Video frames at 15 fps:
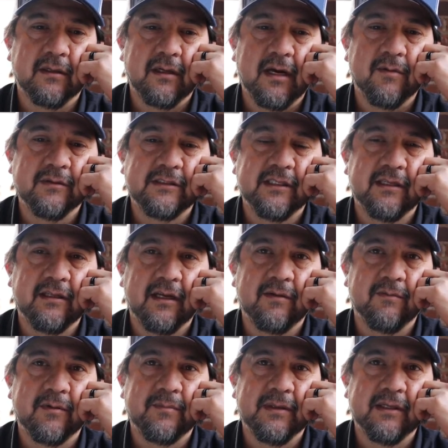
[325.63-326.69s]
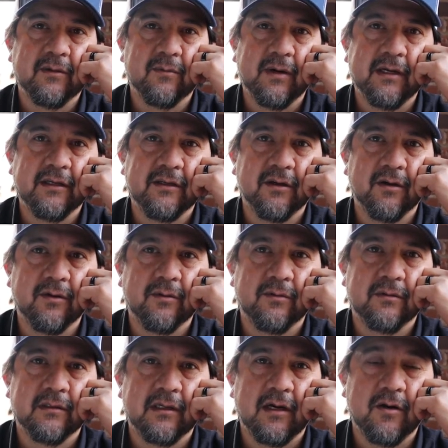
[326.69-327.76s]
I would say that would be the way to go.
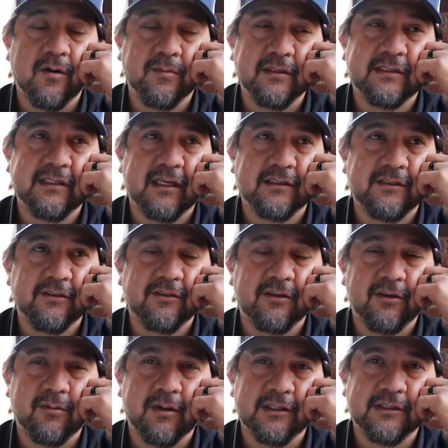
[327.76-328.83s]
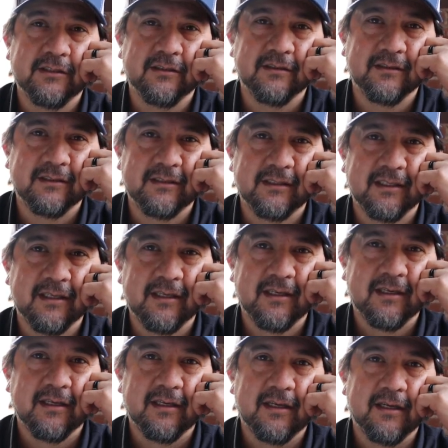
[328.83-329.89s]
I hope this answered your questions.
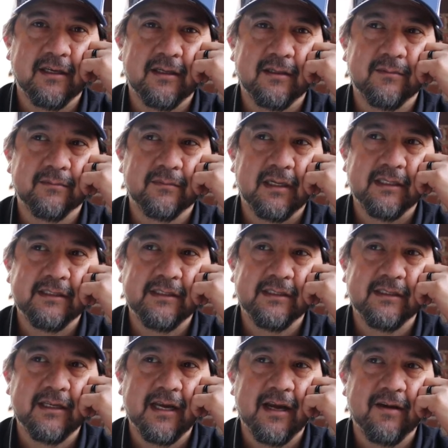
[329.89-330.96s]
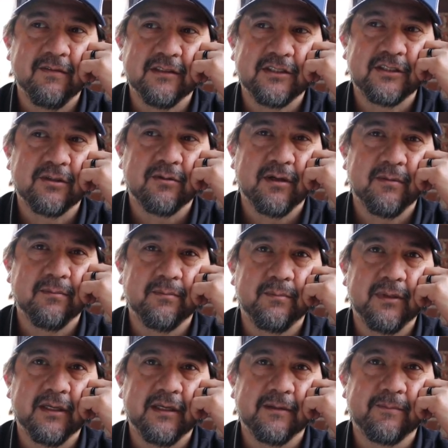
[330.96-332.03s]
I did have a script,
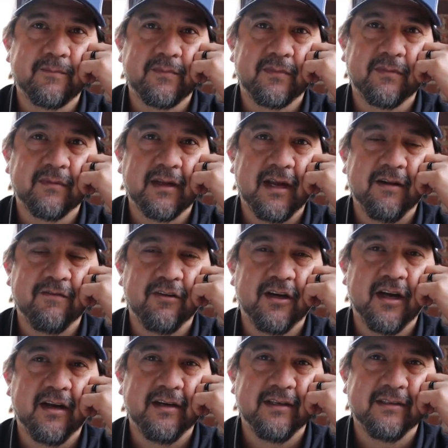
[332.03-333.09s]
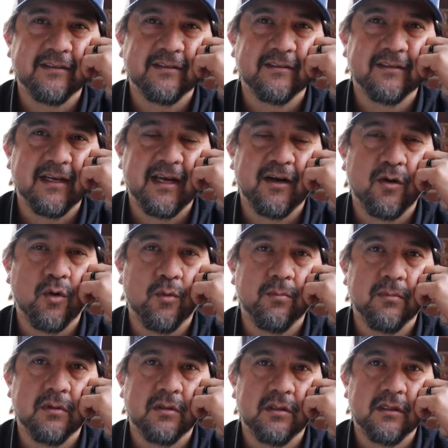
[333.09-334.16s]
but I forgot it at home.